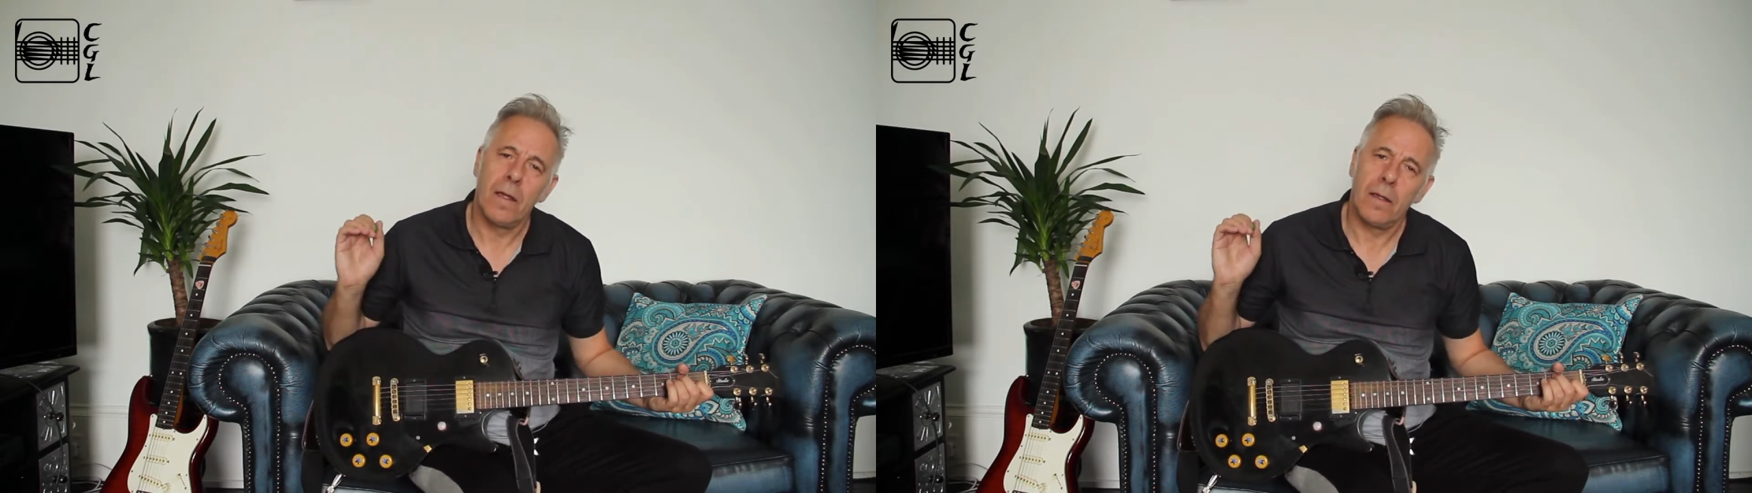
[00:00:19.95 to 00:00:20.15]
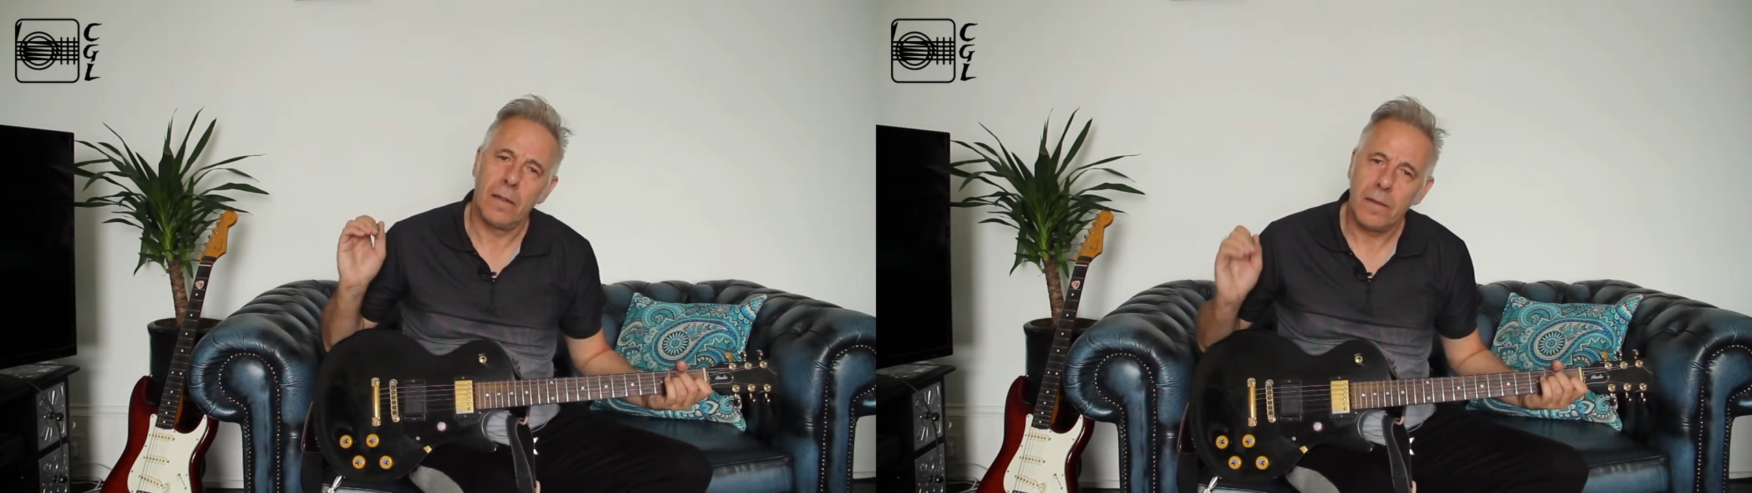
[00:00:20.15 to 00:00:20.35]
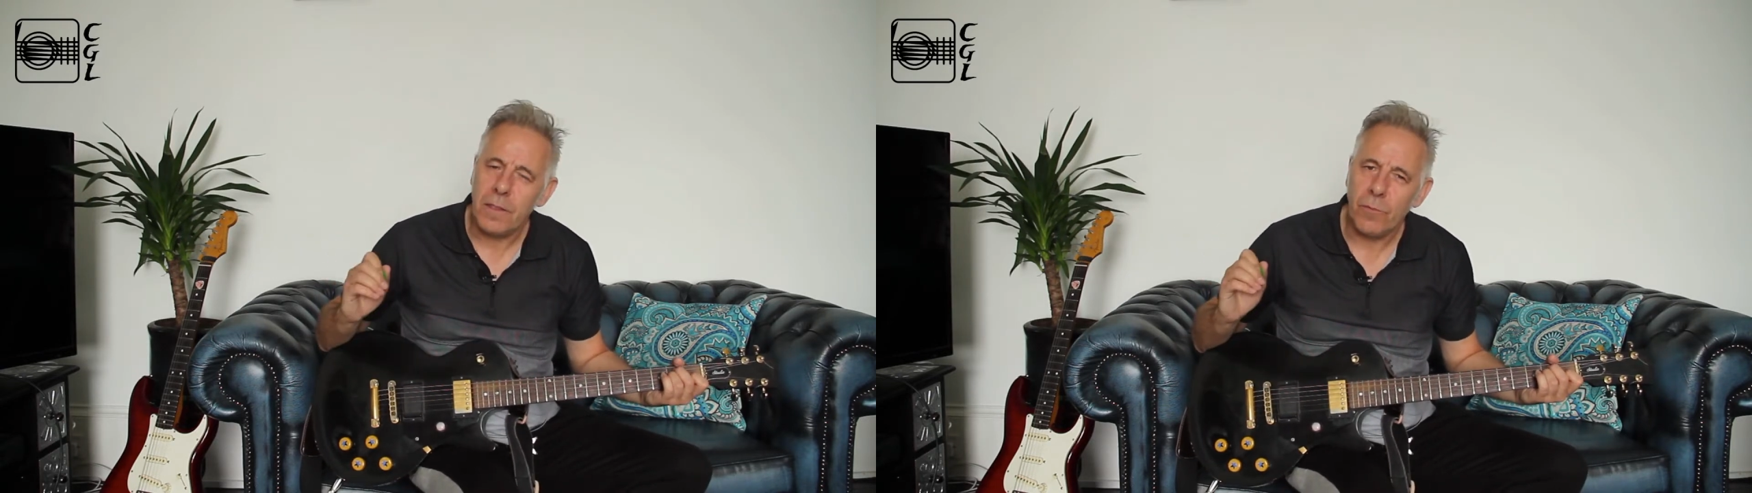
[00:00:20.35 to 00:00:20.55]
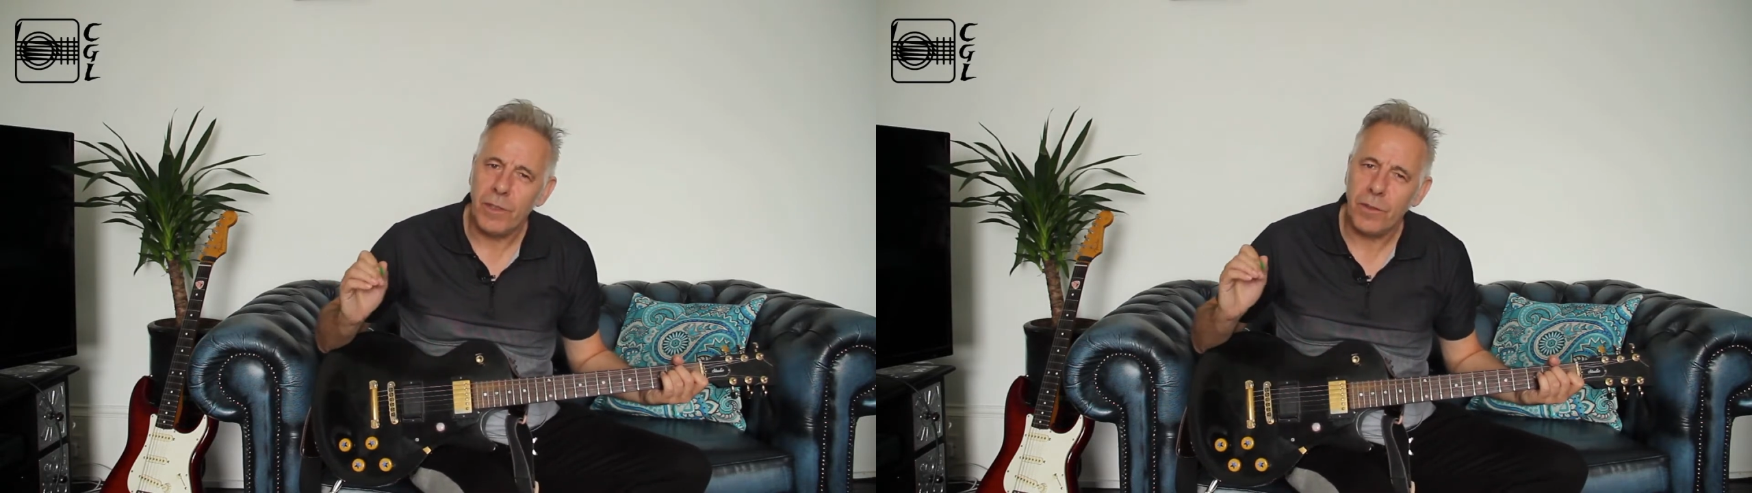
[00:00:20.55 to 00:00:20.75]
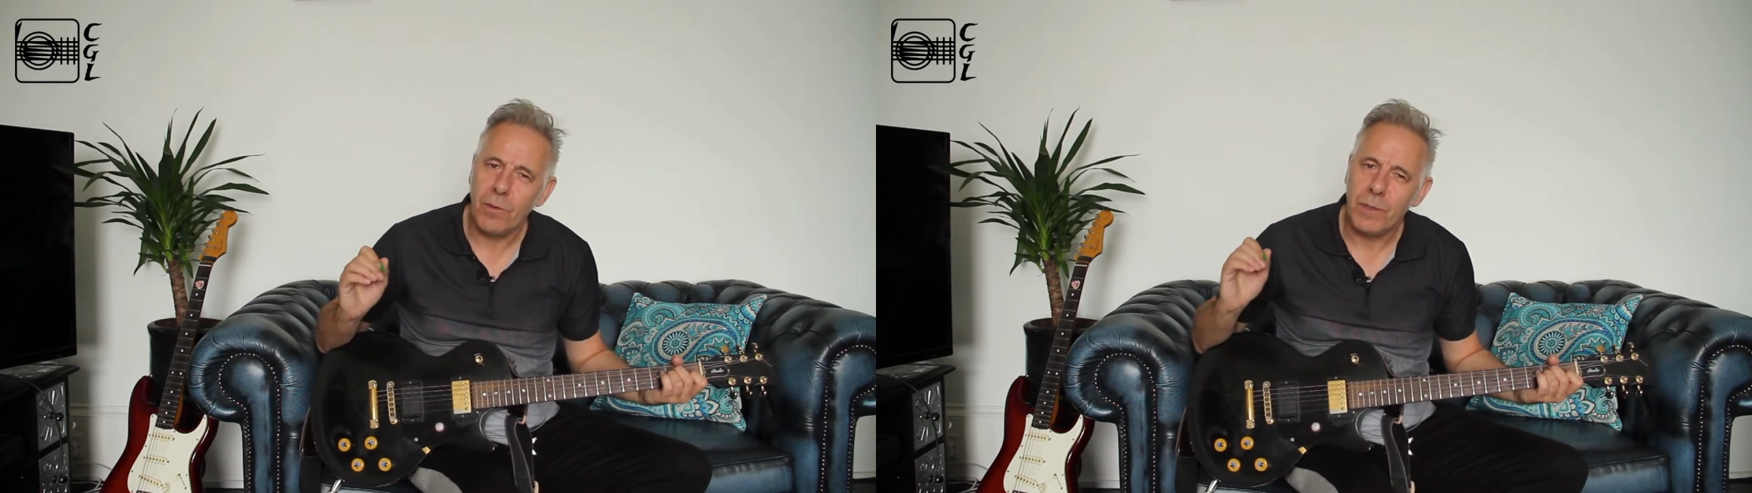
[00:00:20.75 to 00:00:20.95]
We
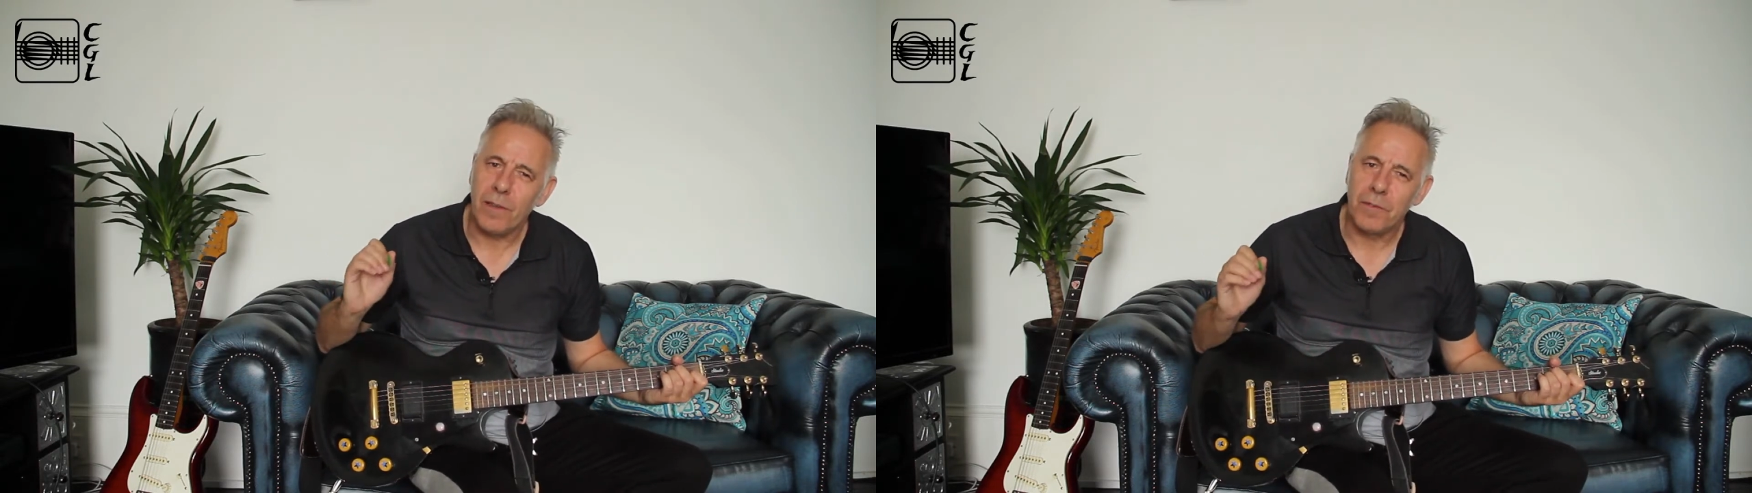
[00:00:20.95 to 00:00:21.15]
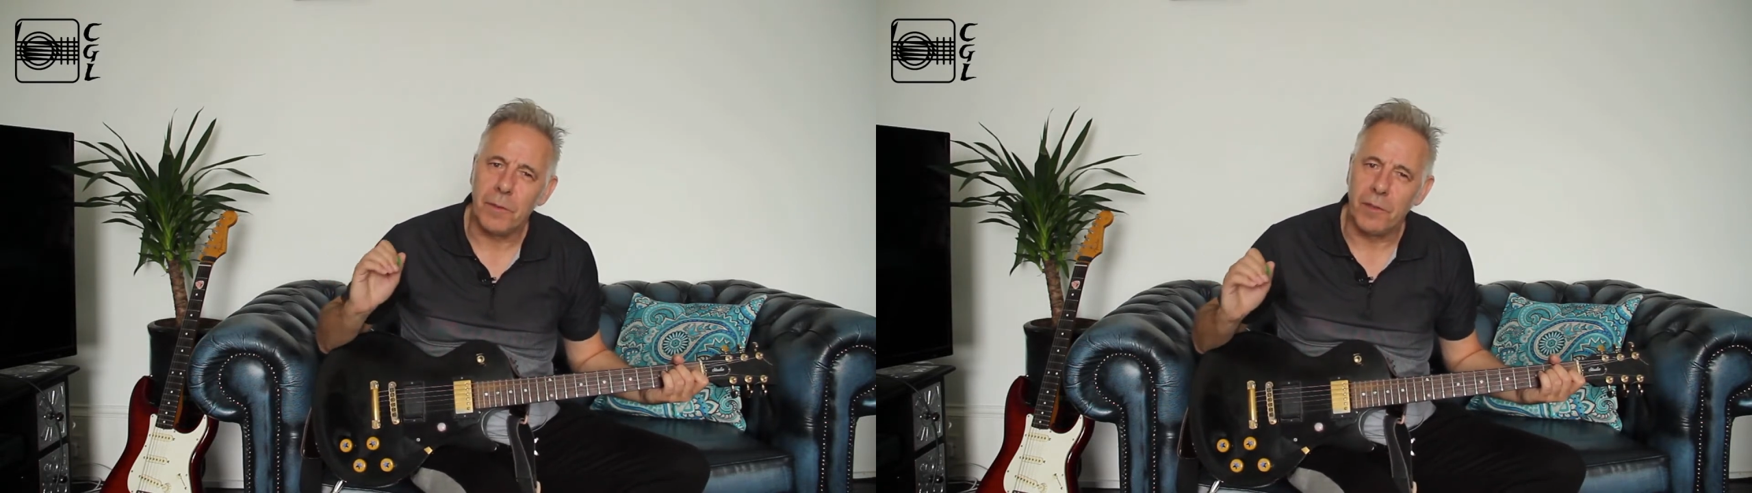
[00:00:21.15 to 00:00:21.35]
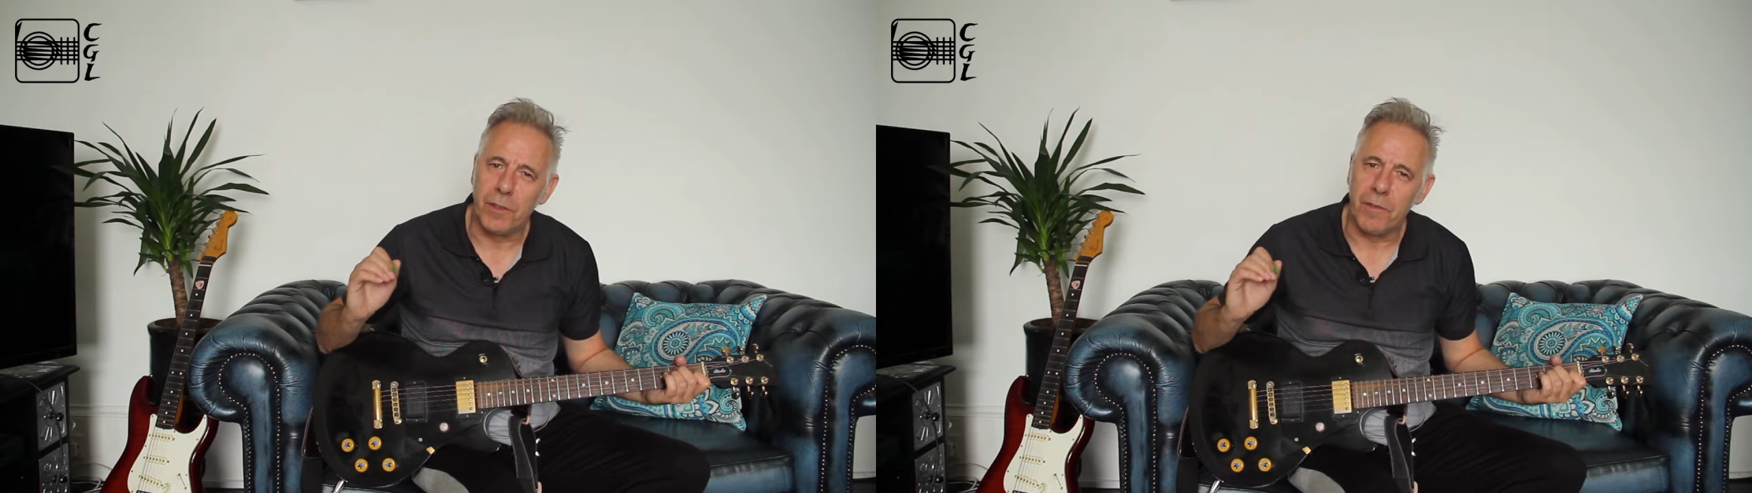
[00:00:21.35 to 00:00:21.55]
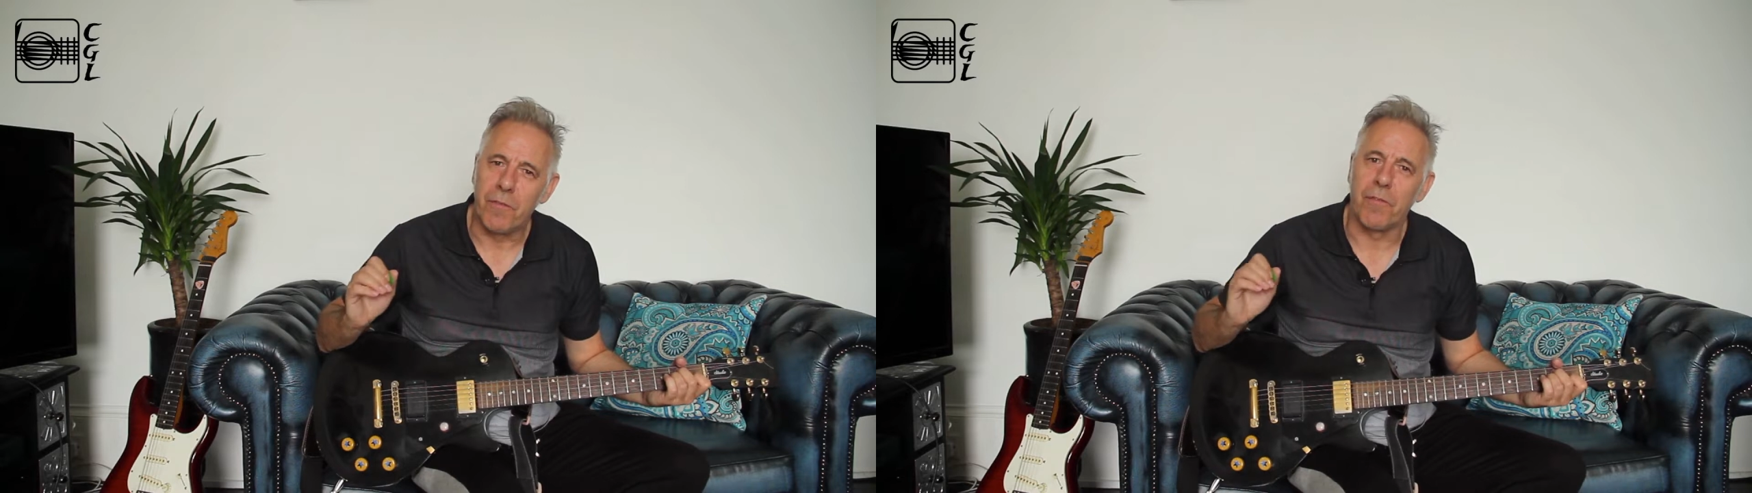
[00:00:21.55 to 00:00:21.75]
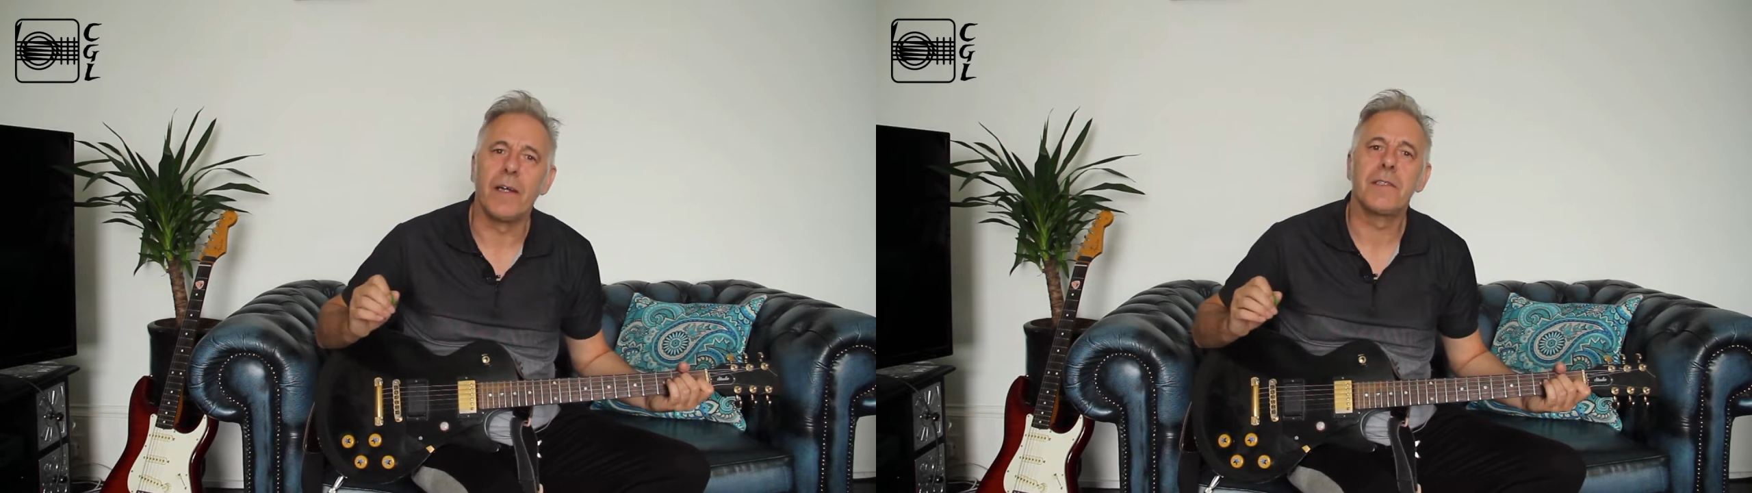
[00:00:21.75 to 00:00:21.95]
don't always have to be really
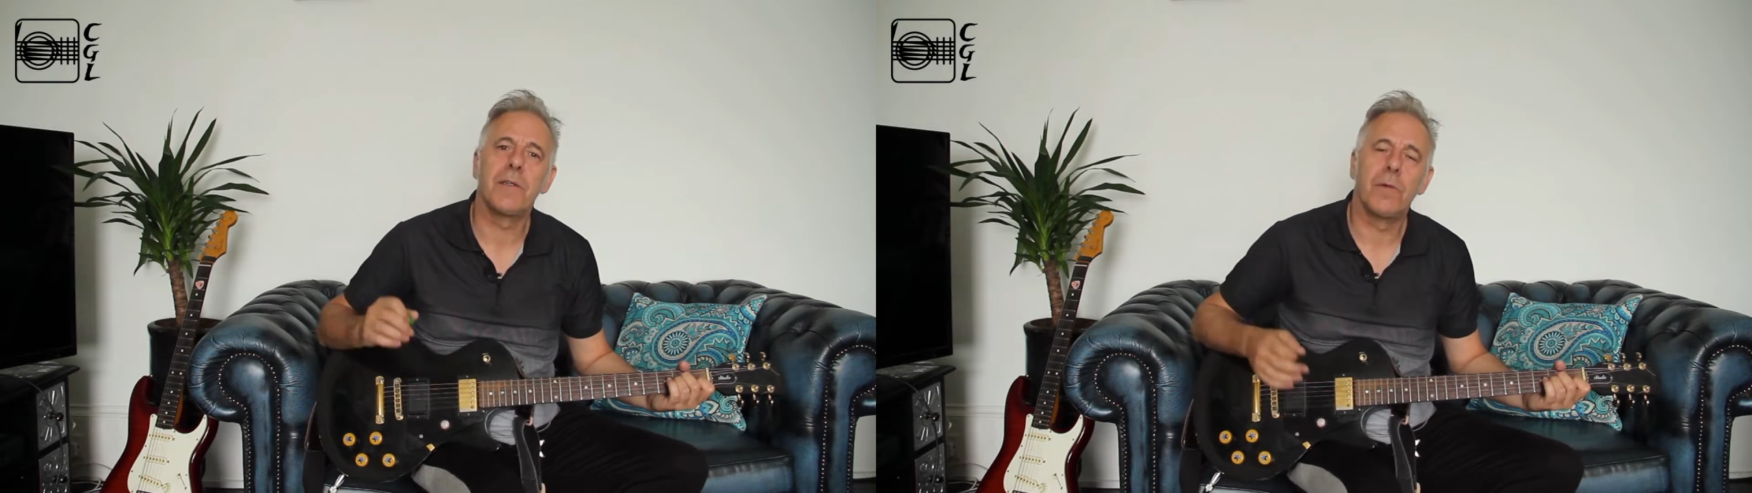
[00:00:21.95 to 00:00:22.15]
fancy